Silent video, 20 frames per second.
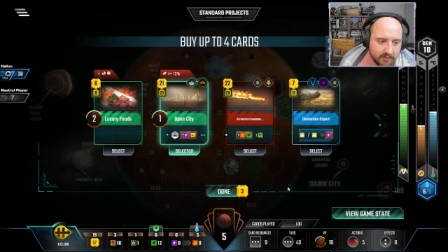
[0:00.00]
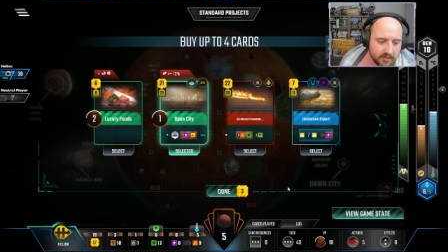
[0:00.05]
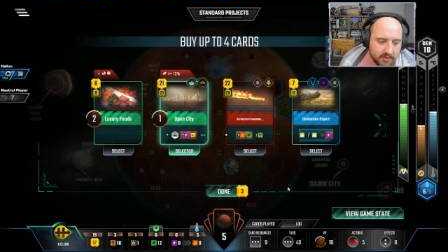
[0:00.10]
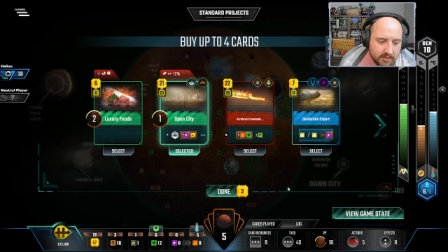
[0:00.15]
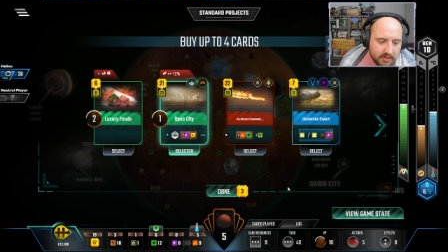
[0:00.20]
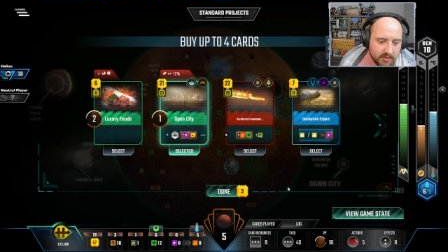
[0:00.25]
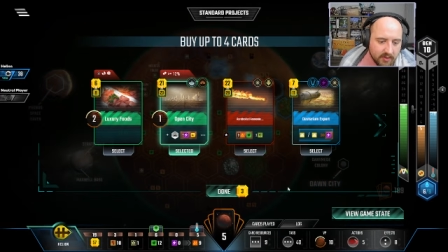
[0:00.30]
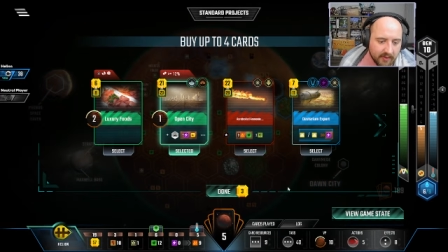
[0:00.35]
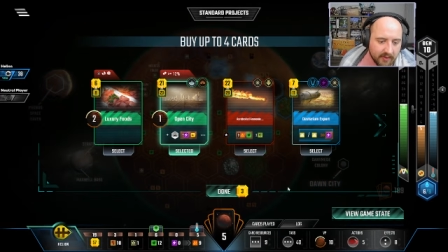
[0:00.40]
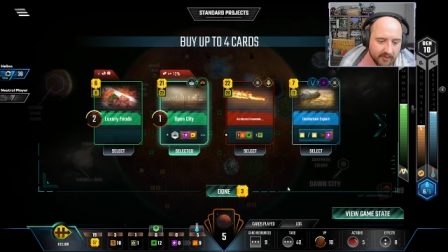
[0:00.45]

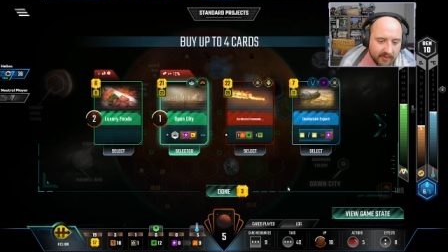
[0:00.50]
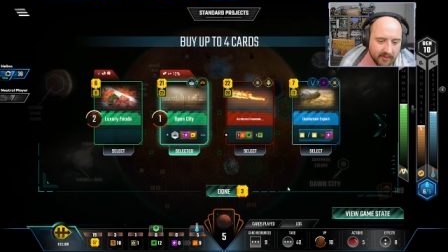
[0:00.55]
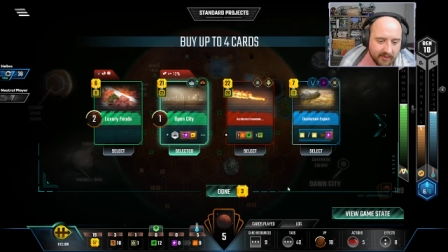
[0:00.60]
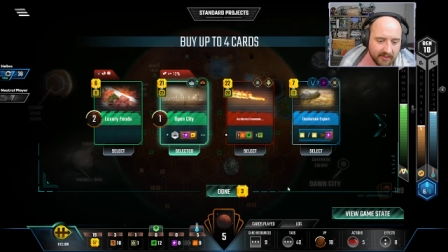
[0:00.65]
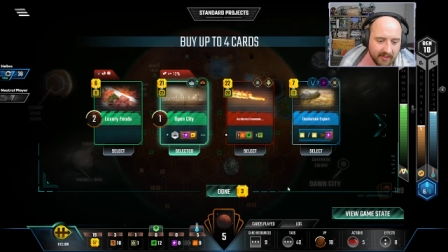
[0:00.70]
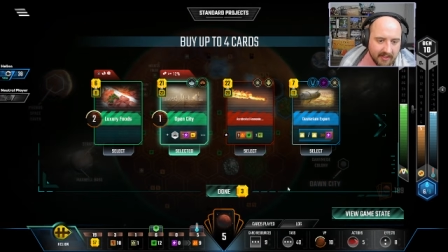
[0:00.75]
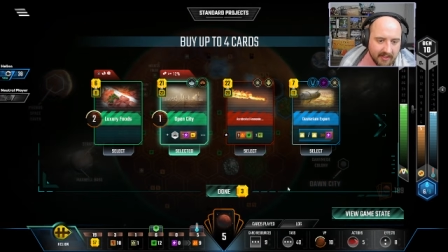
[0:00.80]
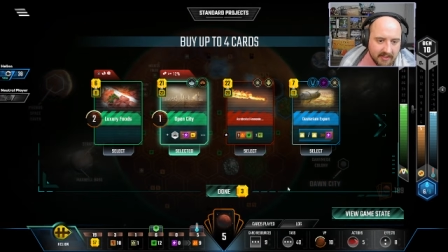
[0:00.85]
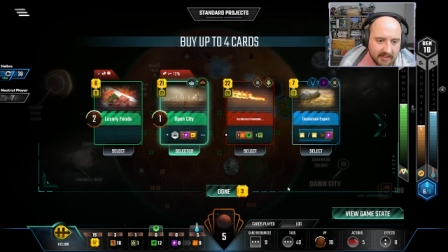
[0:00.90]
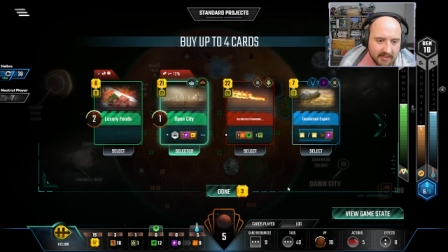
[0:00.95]
So I think
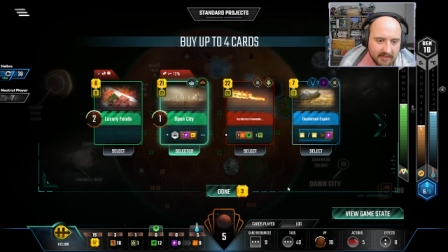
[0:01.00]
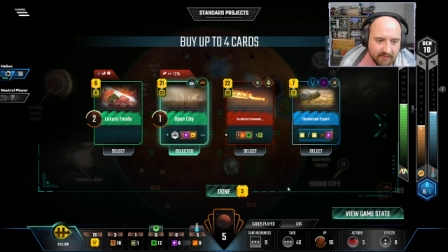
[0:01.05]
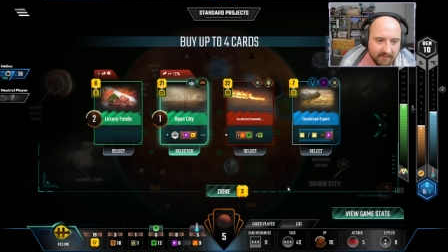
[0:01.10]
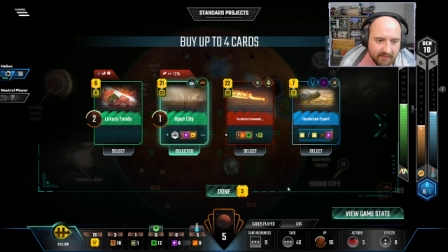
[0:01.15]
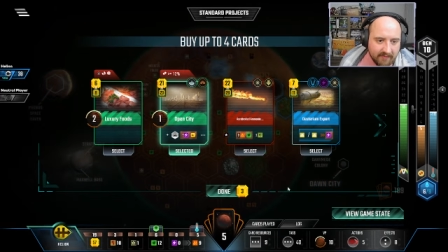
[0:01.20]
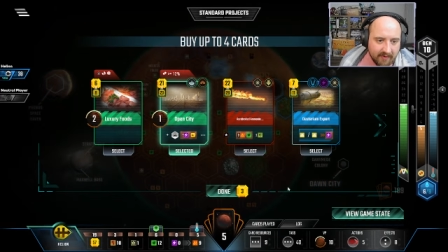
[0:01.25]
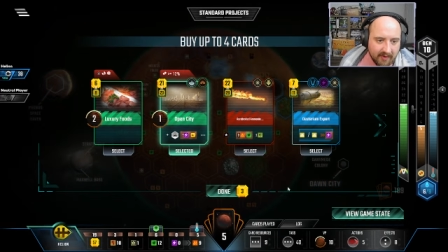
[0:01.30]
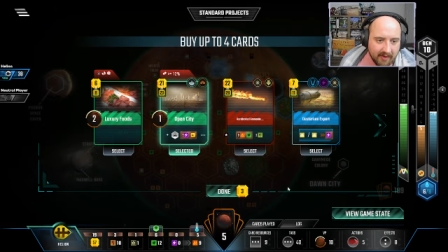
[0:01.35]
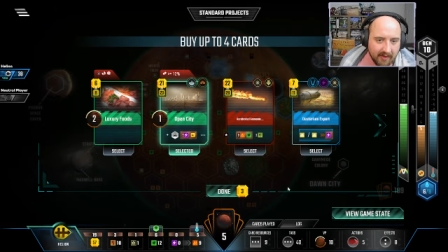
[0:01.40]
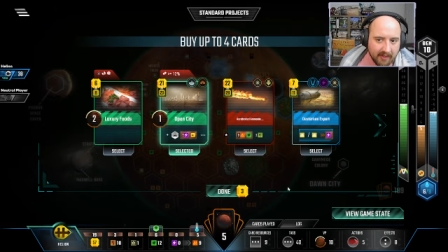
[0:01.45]
that's
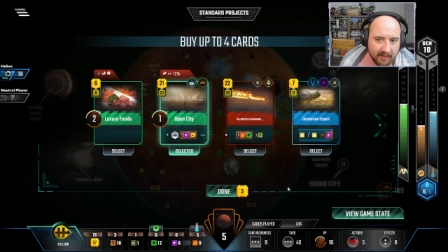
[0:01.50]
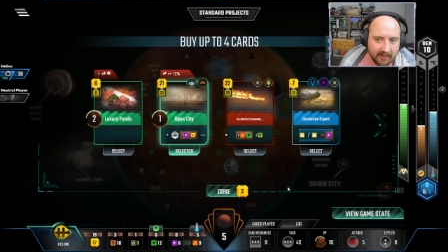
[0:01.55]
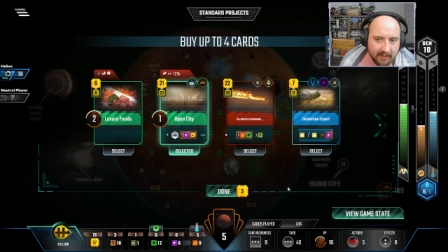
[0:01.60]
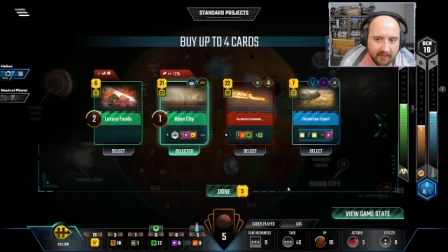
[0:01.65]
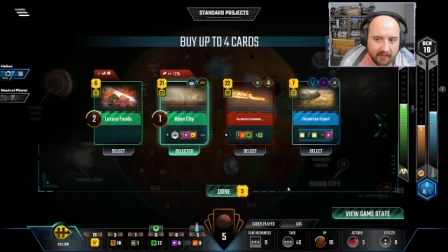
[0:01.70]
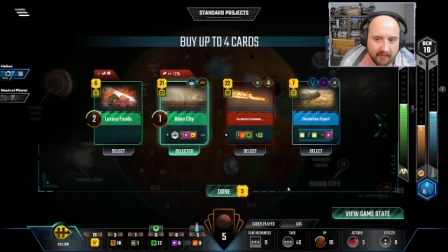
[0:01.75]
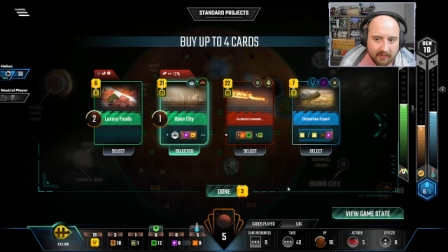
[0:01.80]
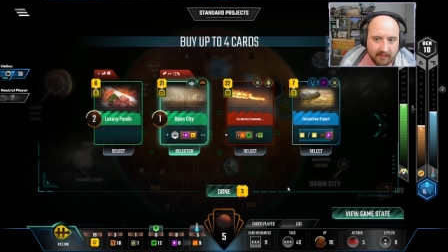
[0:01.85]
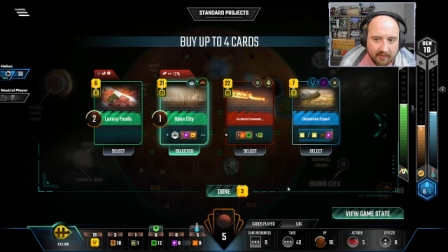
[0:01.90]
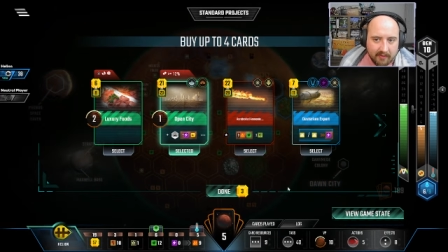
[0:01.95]
fine.
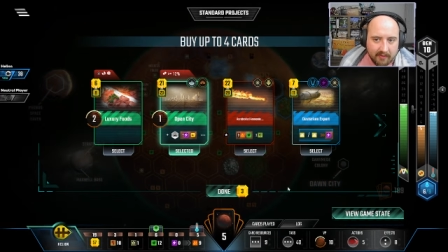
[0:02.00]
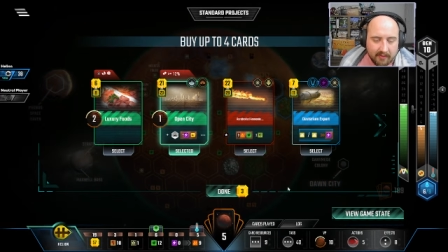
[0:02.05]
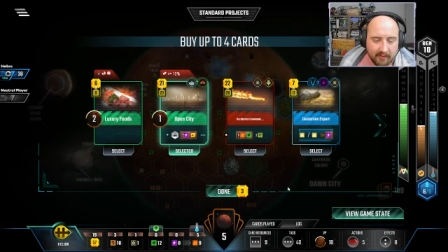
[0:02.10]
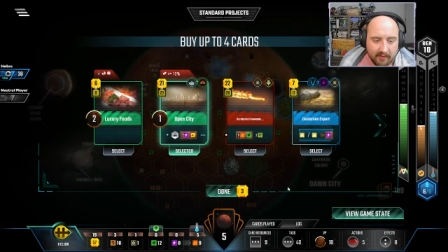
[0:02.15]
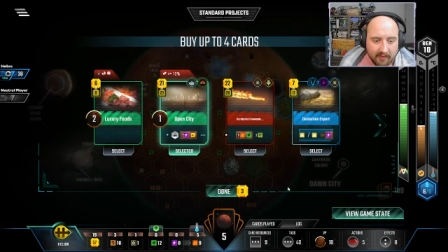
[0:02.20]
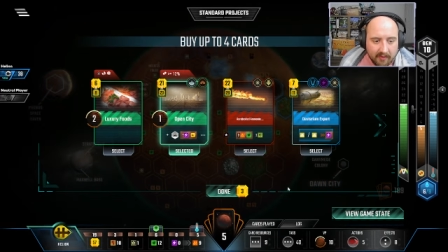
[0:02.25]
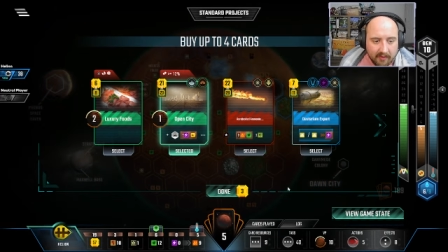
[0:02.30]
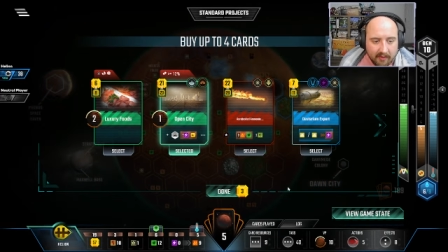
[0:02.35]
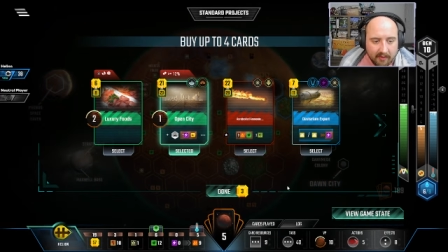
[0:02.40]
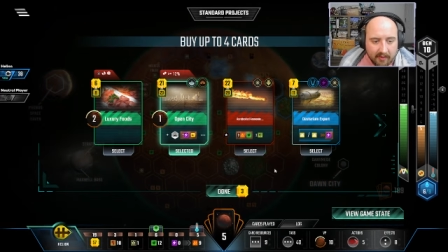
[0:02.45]

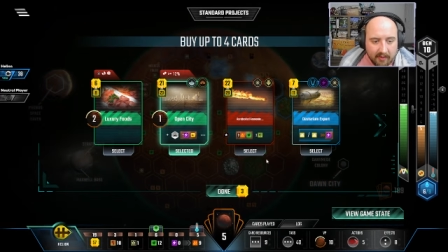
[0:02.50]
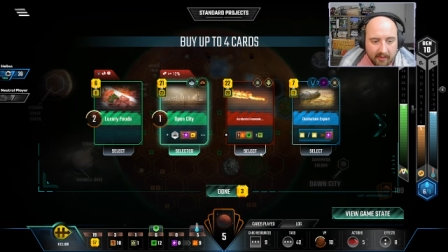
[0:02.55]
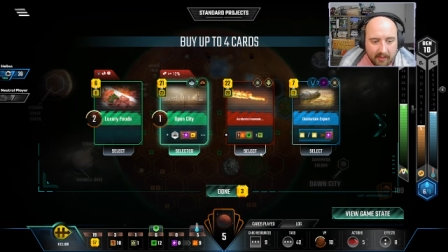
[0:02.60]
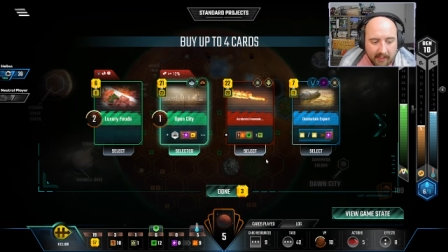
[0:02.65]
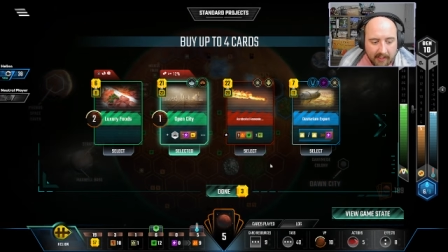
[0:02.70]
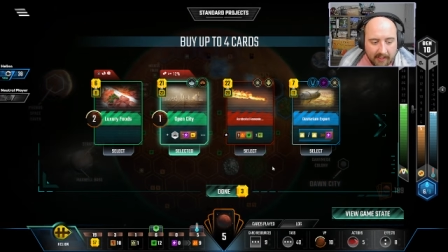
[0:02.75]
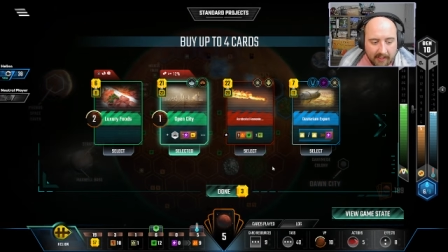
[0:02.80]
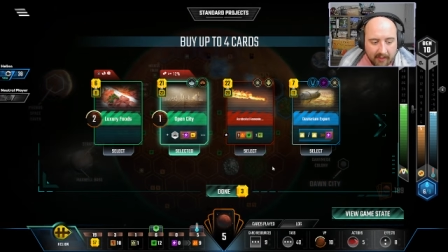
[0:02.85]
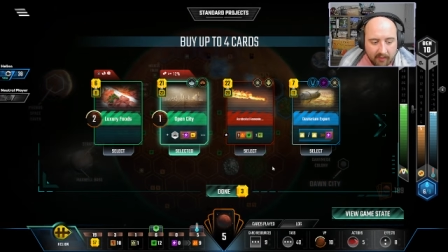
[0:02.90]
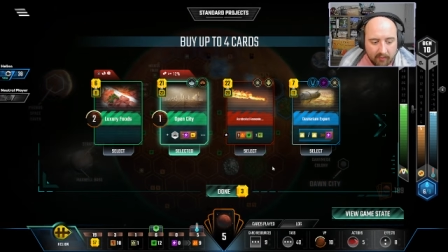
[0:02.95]

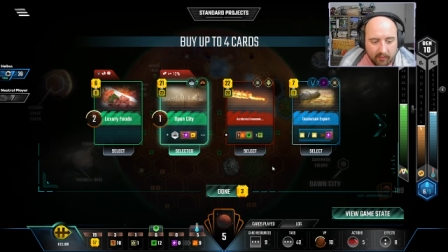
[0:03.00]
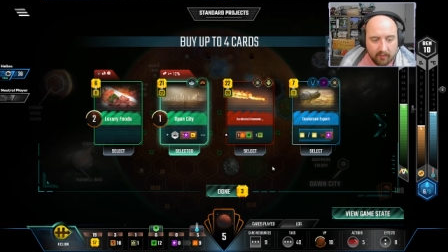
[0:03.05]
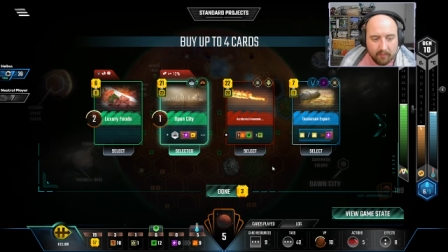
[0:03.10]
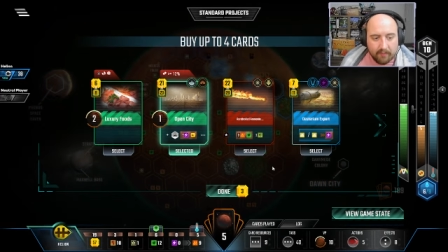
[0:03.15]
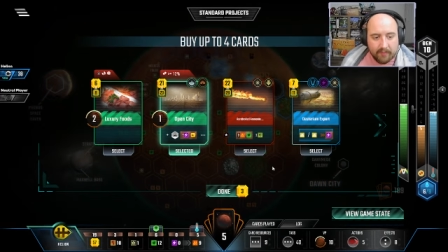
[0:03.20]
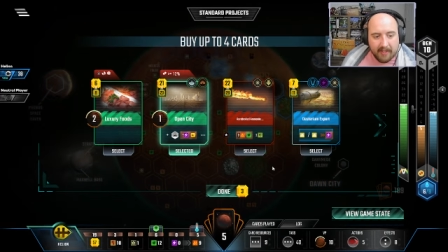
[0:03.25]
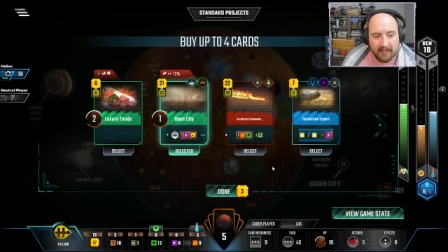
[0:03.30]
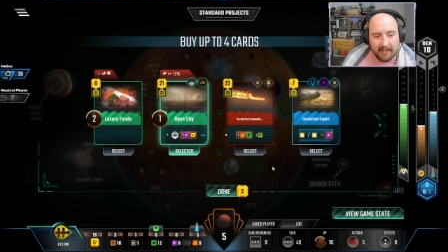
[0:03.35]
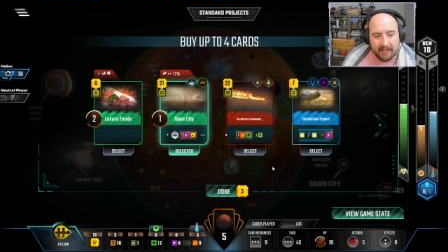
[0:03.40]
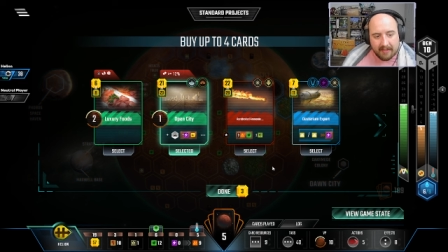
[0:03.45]

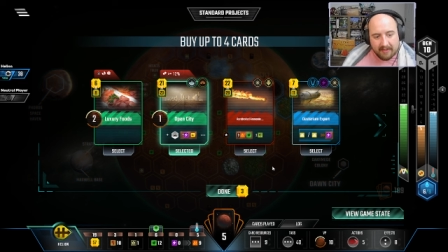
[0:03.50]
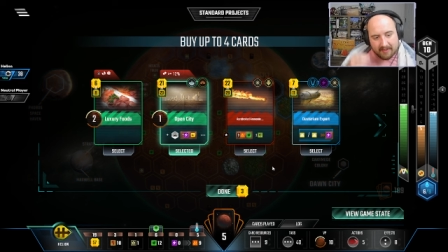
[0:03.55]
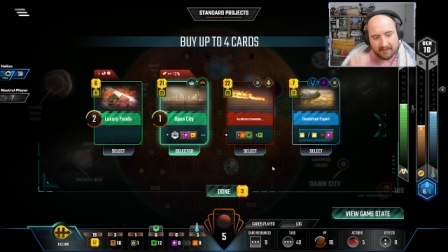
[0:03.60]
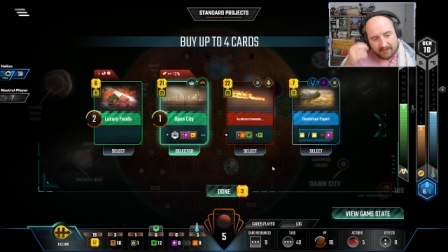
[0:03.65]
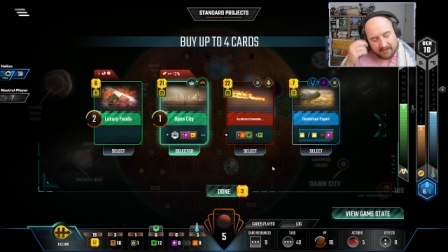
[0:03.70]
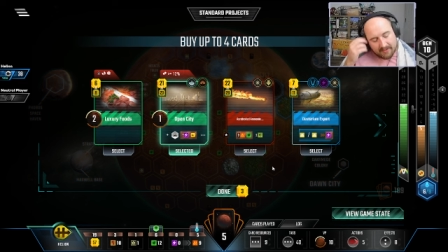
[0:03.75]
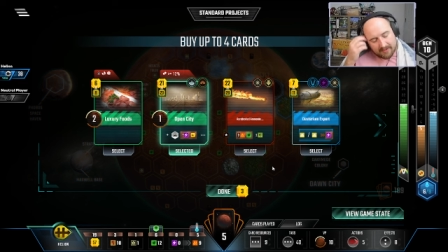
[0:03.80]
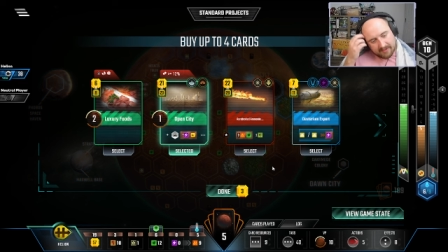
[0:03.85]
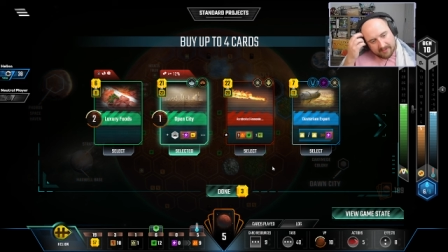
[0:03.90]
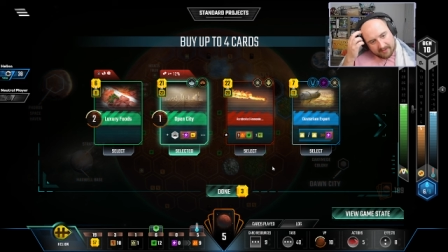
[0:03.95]
Aerobraked
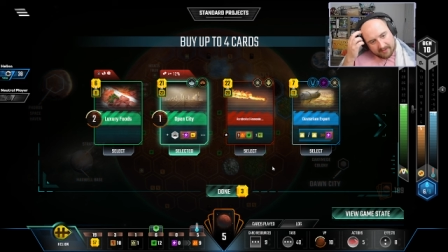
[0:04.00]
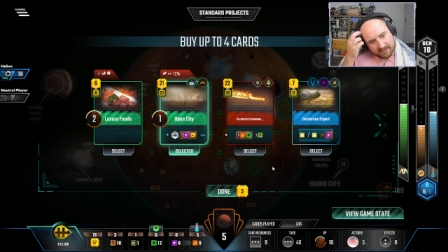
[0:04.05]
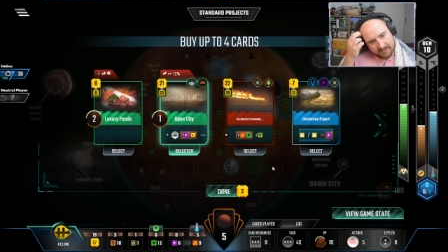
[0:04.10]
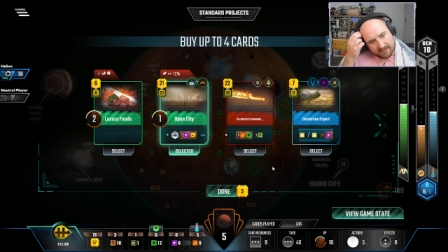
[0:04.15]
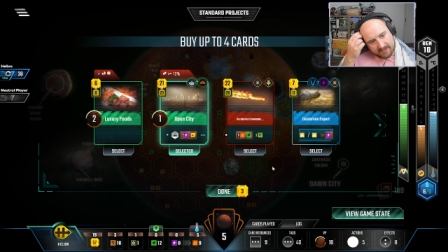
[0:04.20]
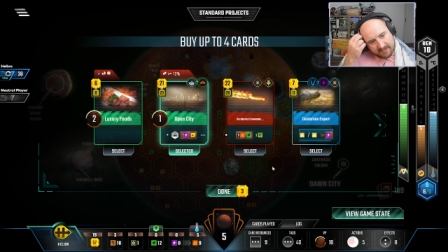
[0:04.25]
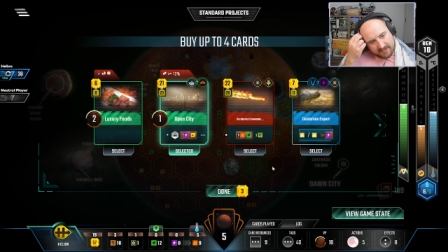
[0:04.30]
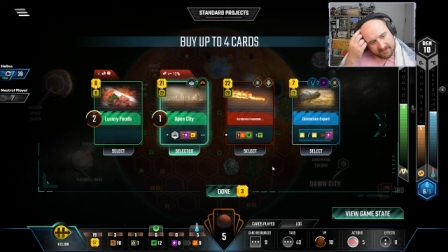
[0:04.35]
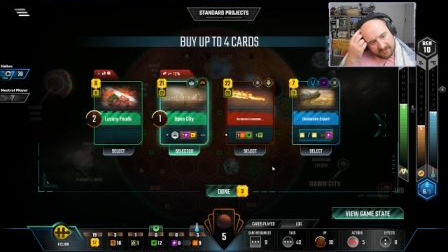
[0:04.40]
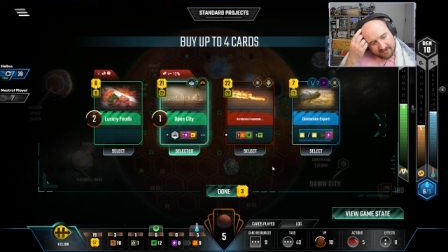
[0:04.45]

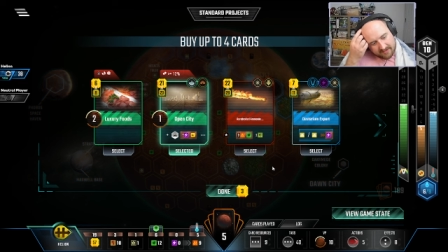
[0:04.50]
is